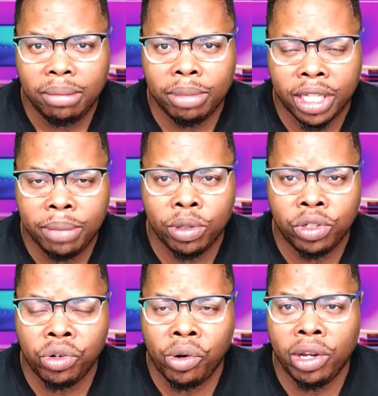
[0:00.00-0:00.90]
But keep your
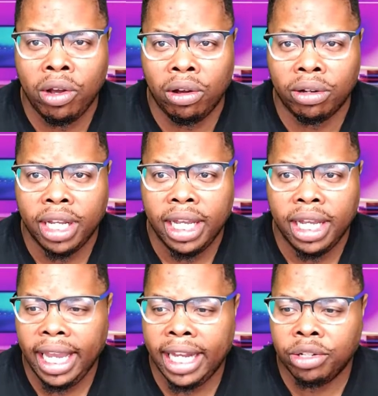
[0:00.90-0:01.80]
joy on
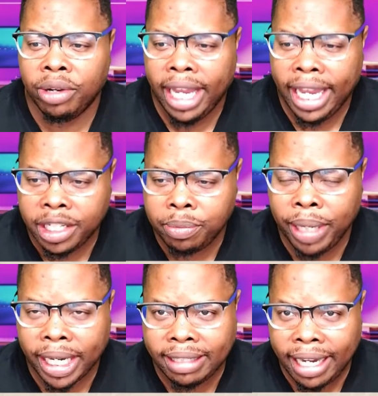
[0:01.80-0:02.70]
and your
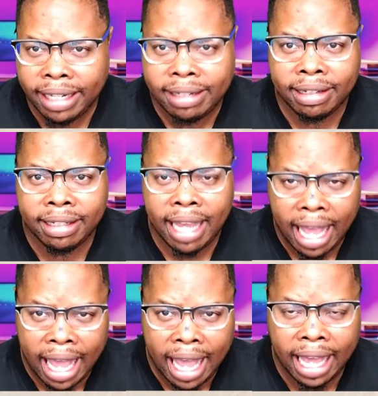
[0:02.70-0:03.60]
expectation
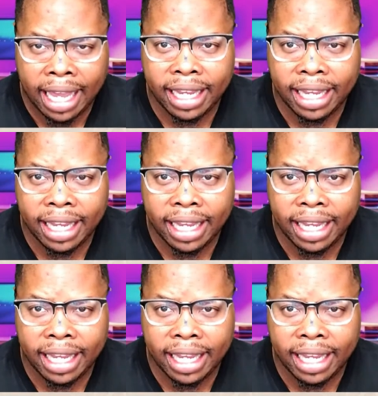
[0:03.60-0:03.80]
high